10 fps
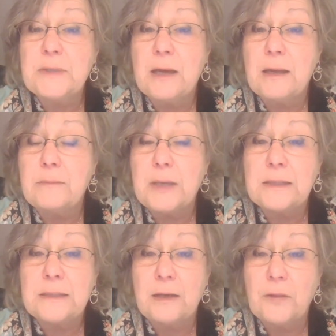time
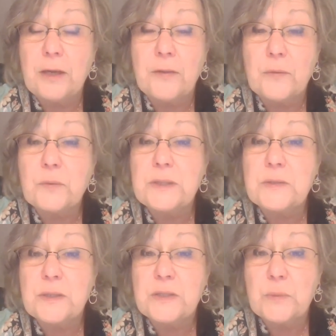as all the other
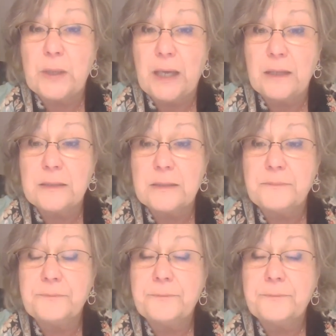ones on this weekend.